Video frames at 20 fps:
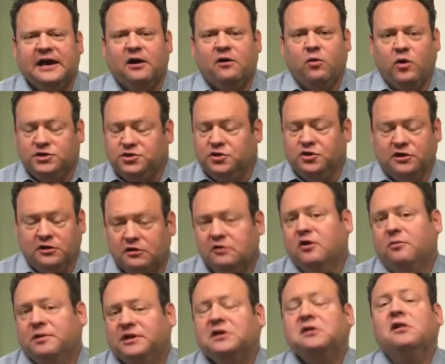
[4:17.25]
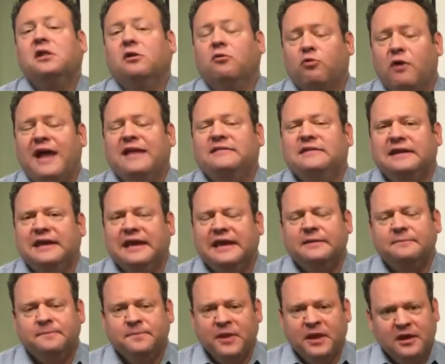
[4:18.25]
what you can do, particularly renting
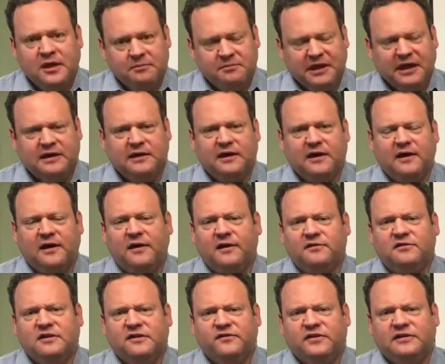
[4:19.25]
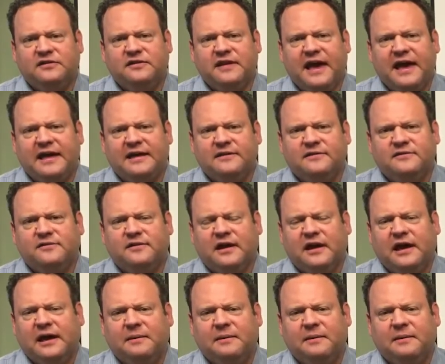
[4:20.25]
it, because if it says